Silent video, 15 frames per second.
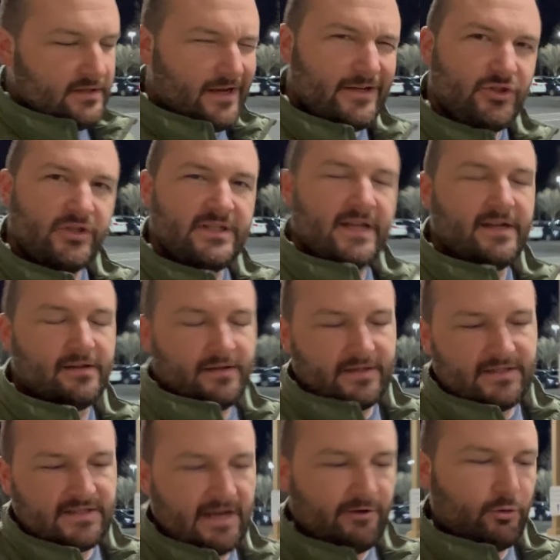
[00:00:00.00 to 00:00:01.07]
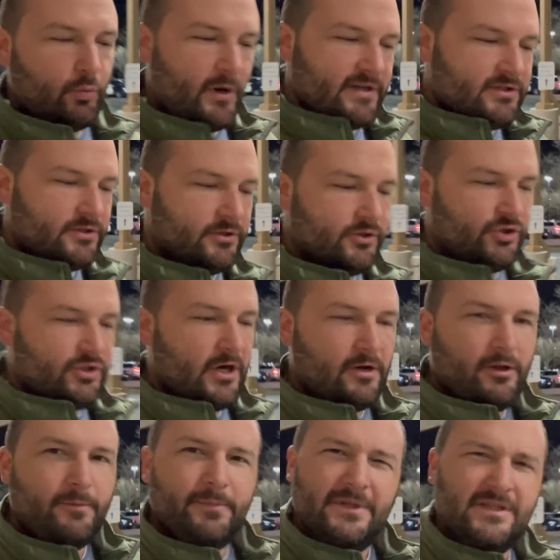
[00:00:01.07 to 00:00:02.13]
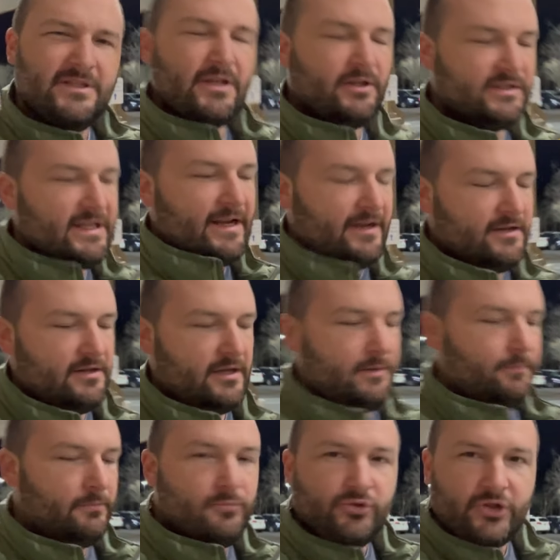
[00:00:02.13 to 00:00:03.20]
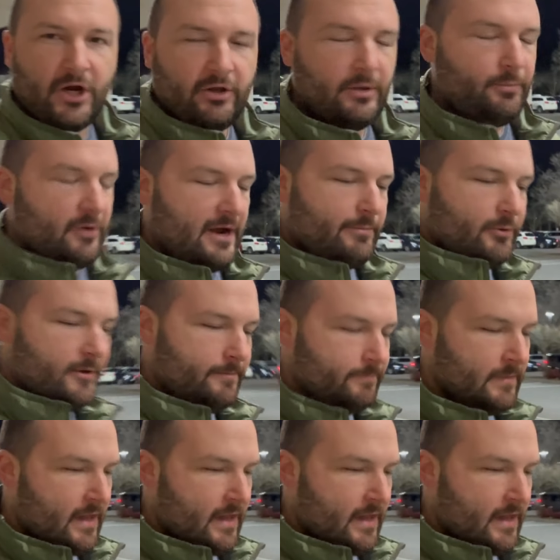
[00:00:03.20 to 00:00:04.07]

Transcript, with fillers: Actually, technically it's southwestern Charlotte, but still technically Charlotte proper.